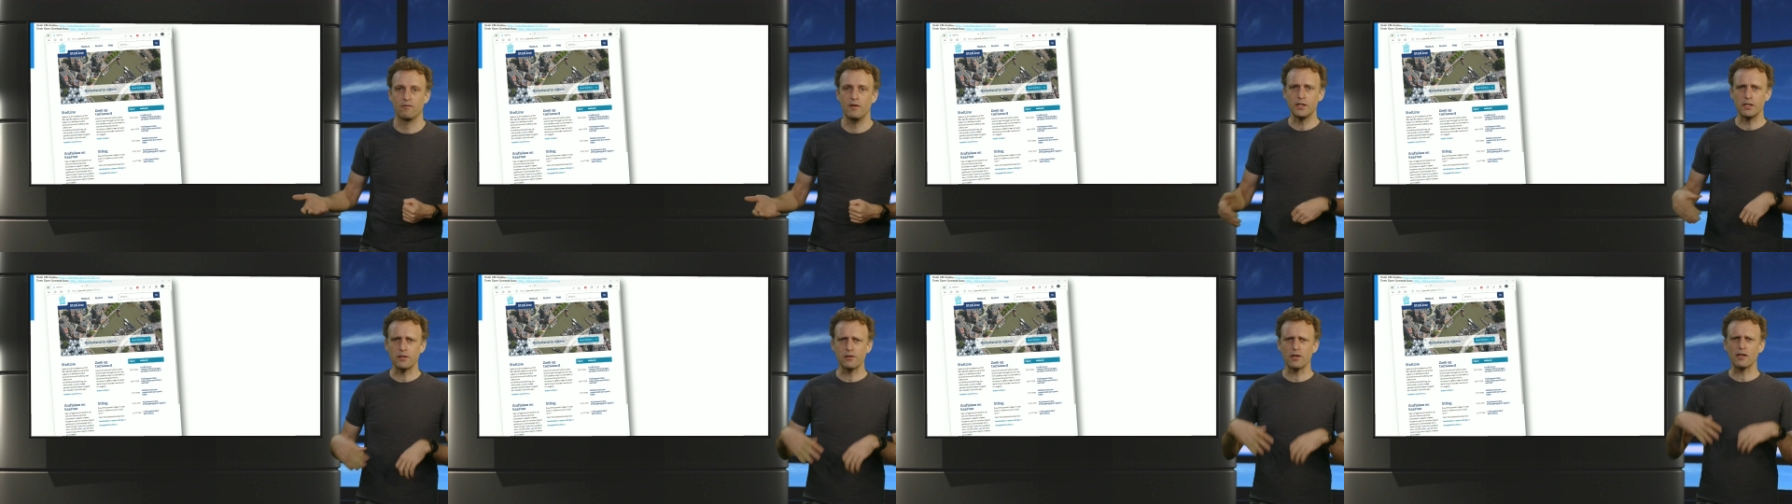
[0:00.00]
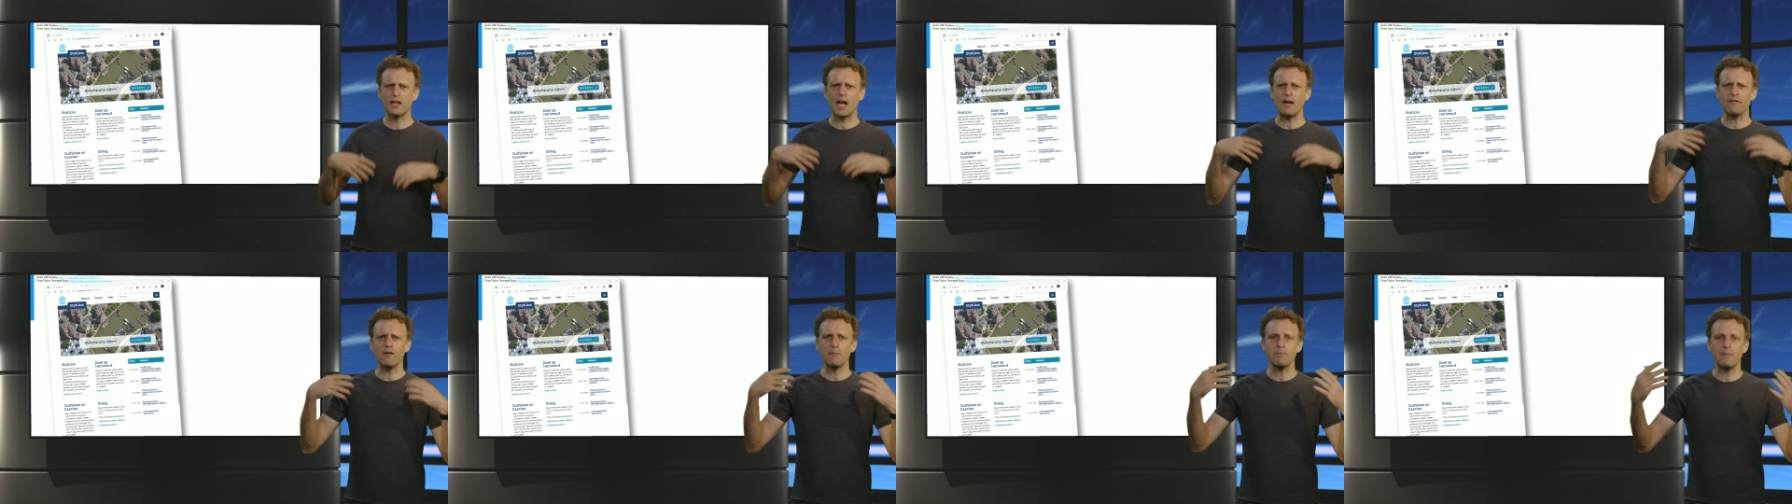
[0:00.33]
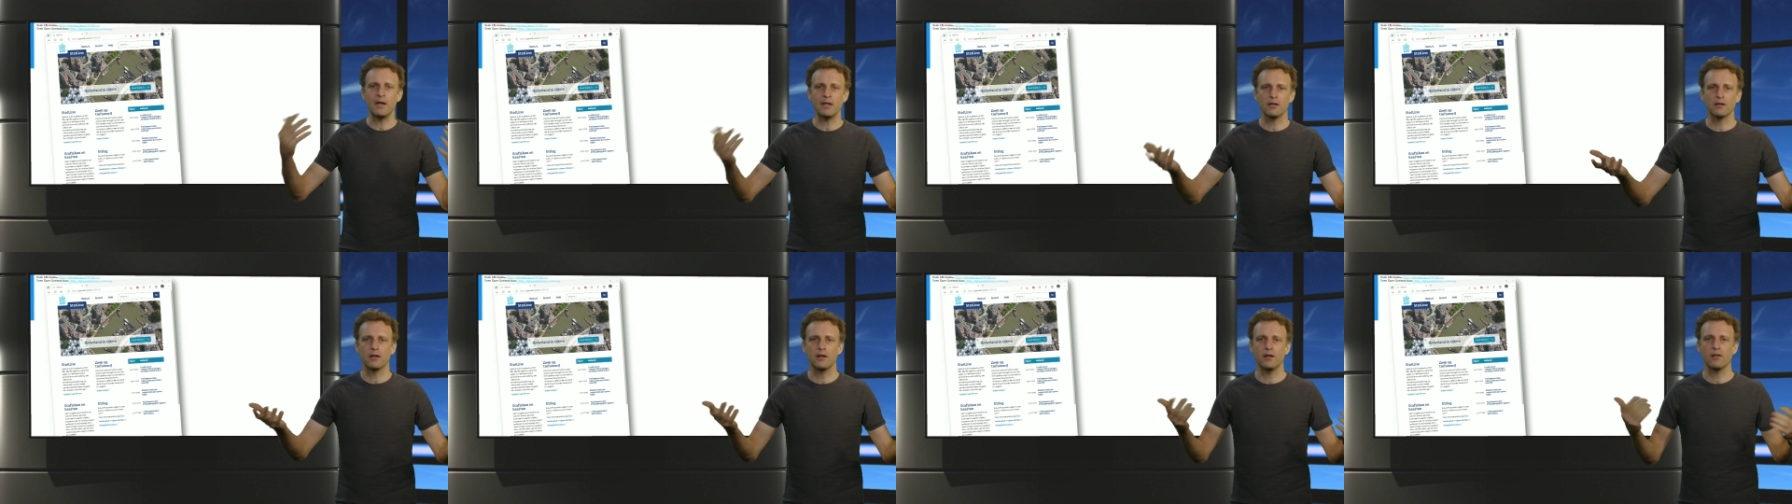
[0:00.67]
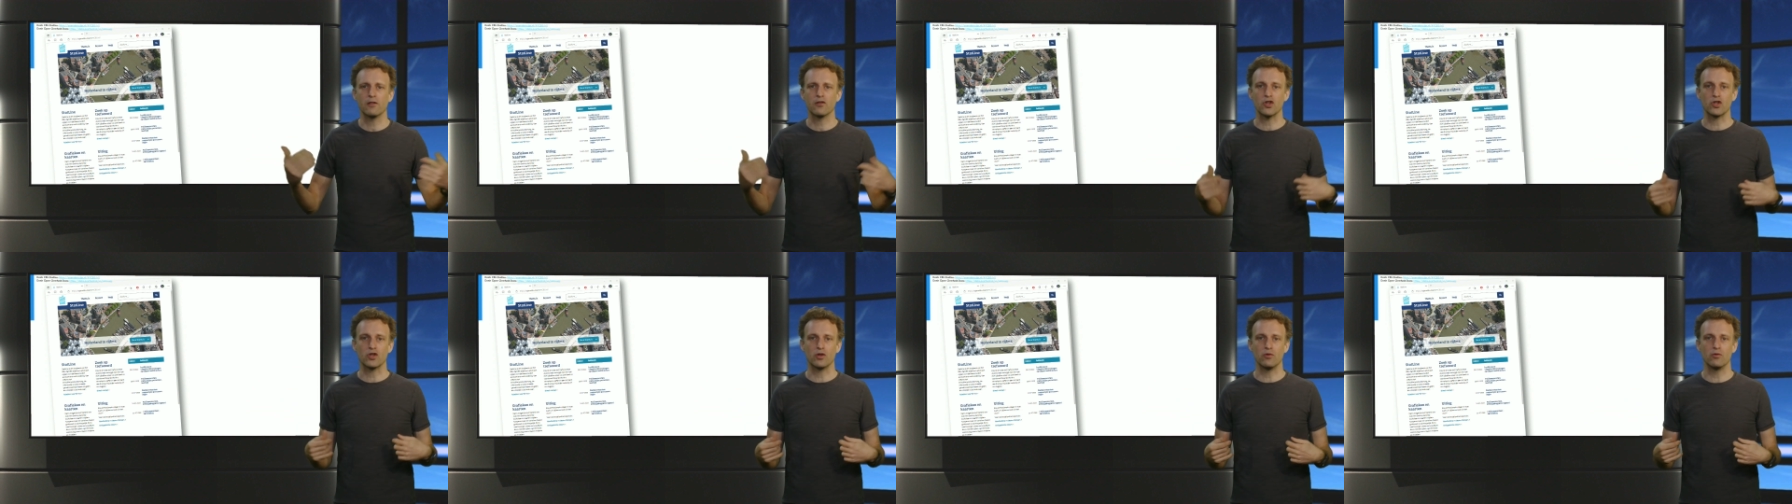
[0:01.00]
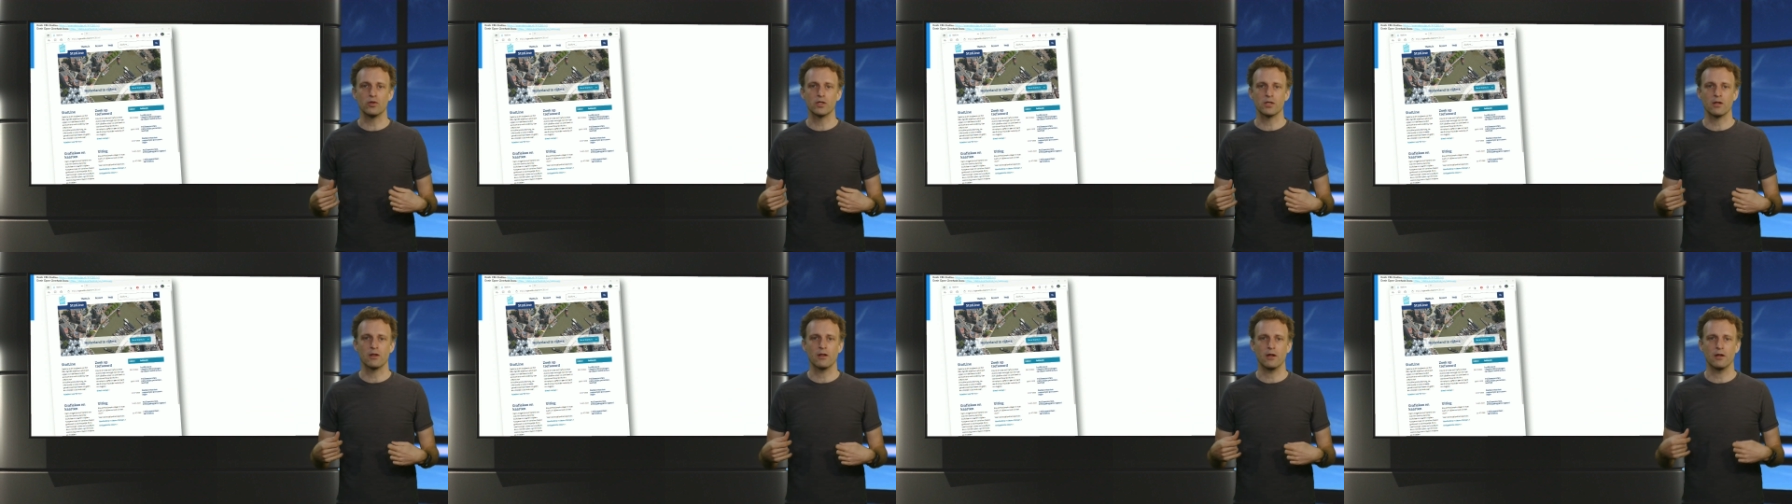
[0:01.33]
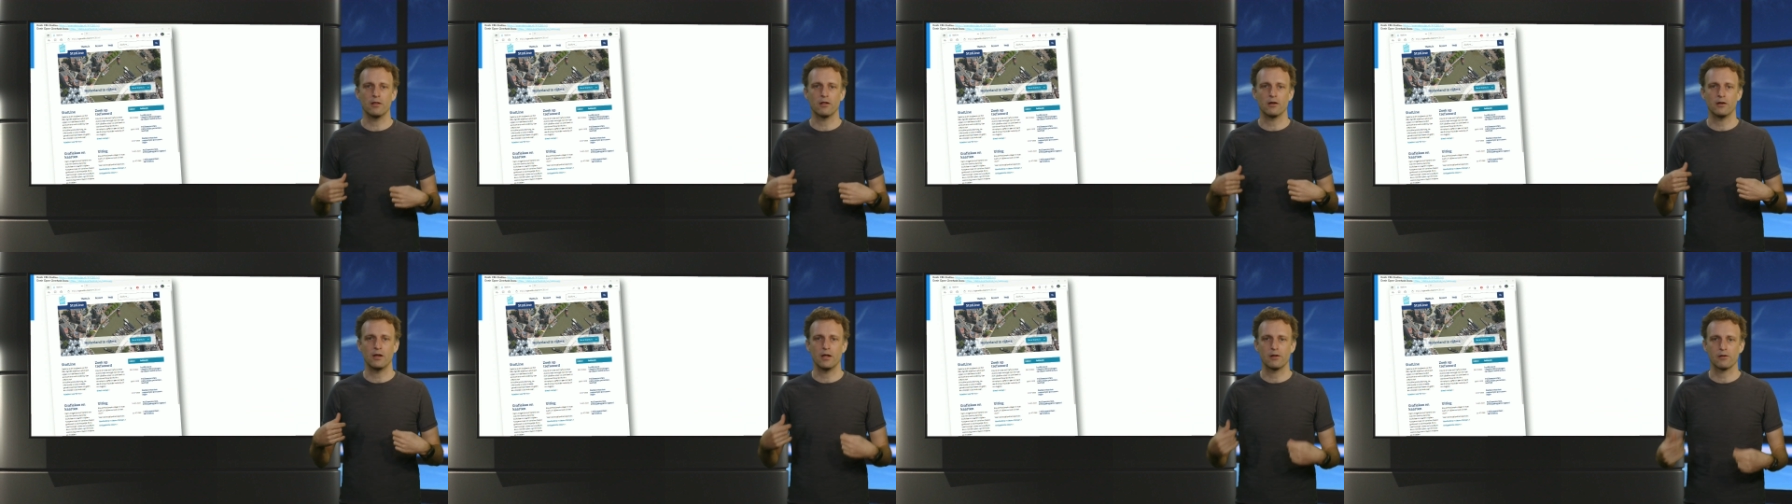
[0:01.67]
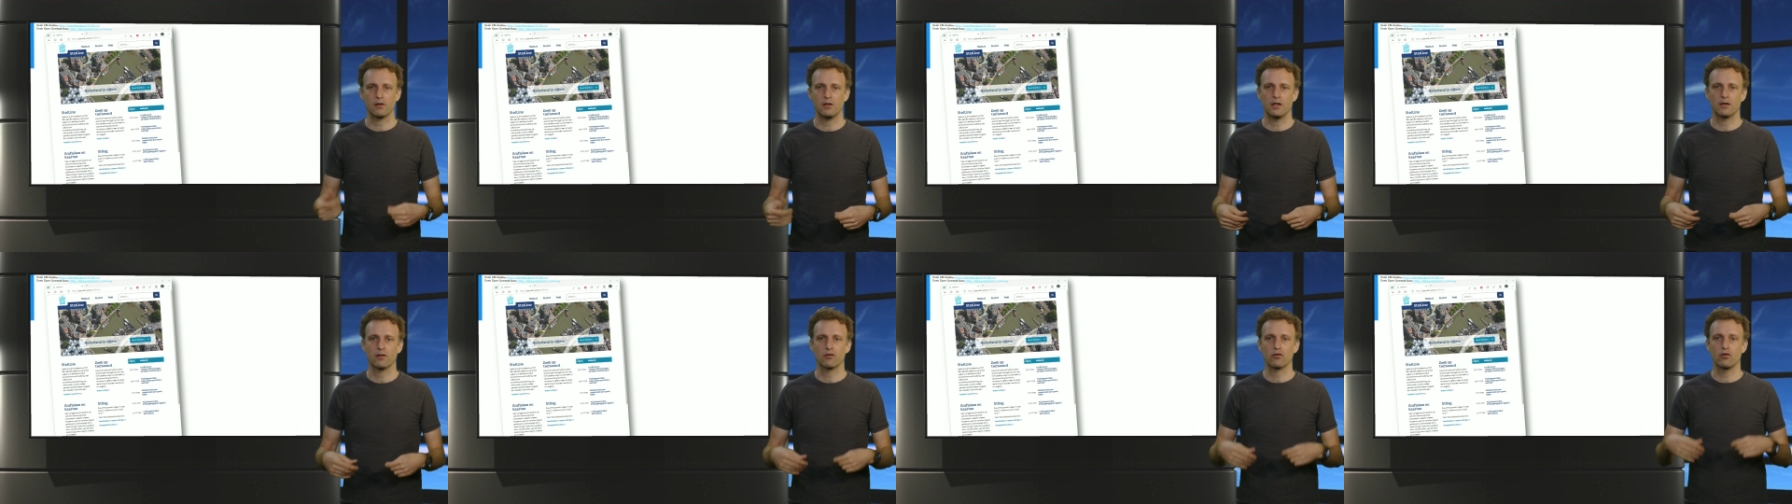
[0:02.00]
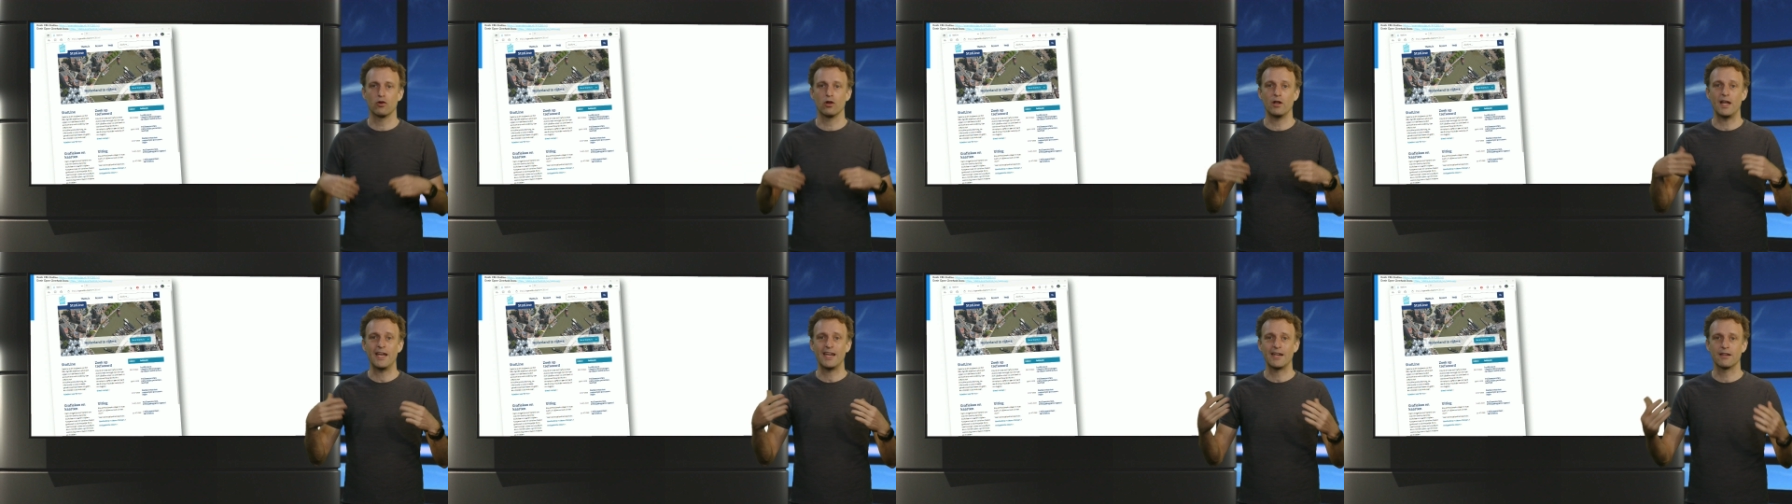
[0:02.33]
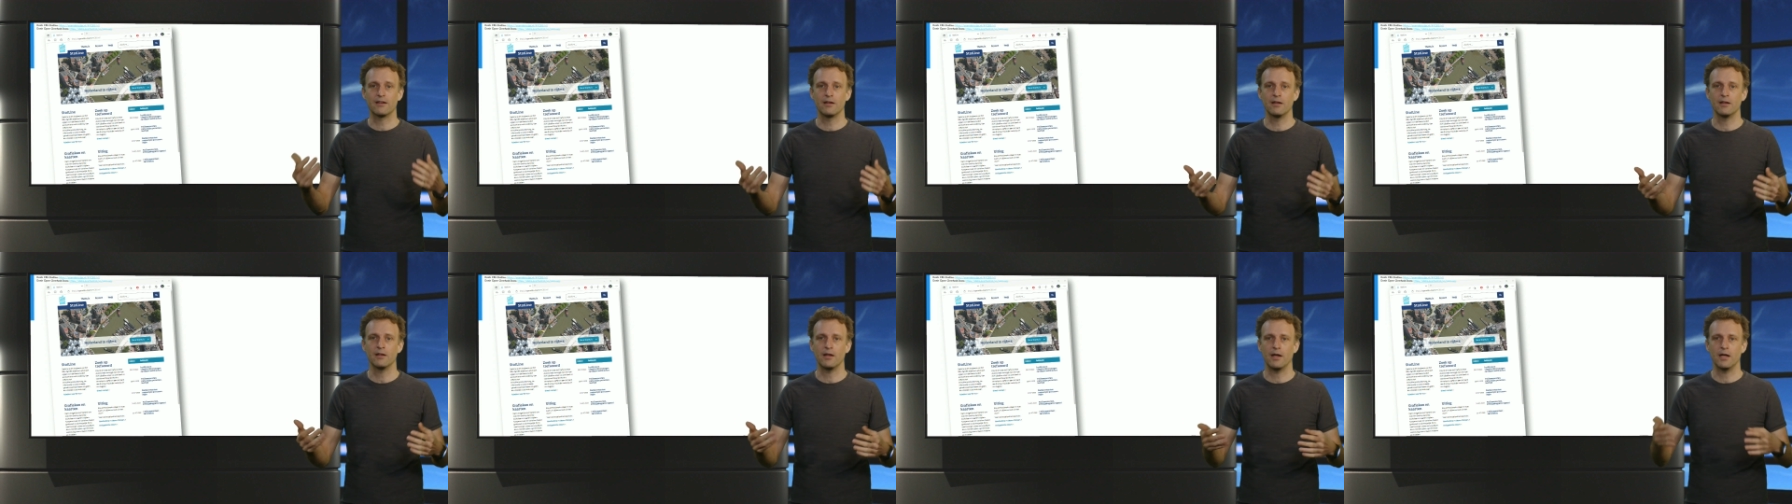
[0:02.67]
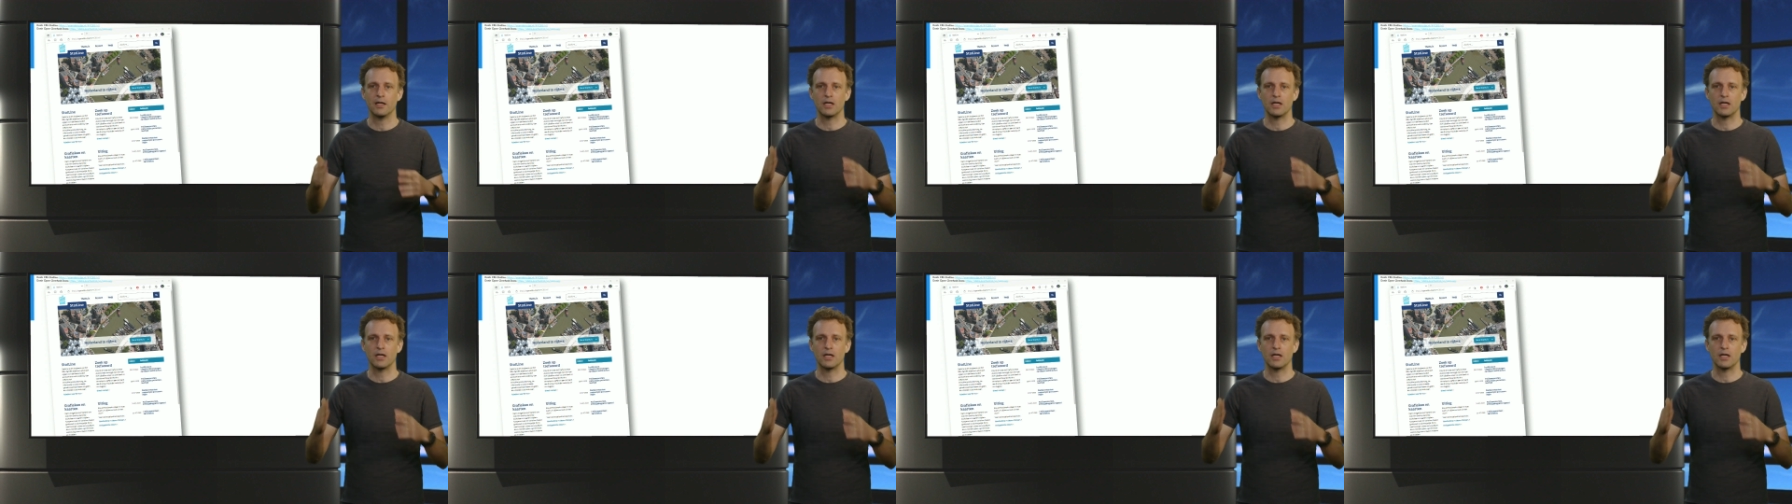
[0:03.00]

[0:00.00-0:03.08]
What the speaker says: which is a governmental institution in the Netherlands collecting